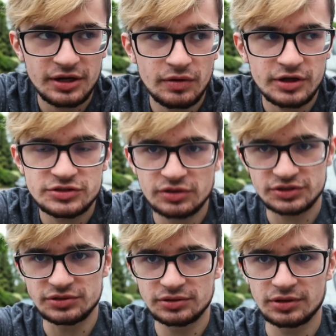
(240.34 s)
I know I
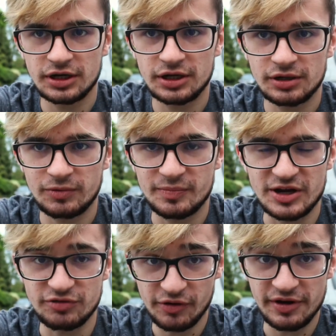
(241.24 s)
told you when
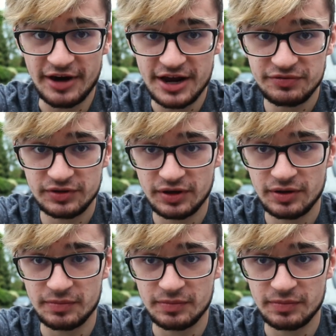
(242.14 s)
my drone arrived,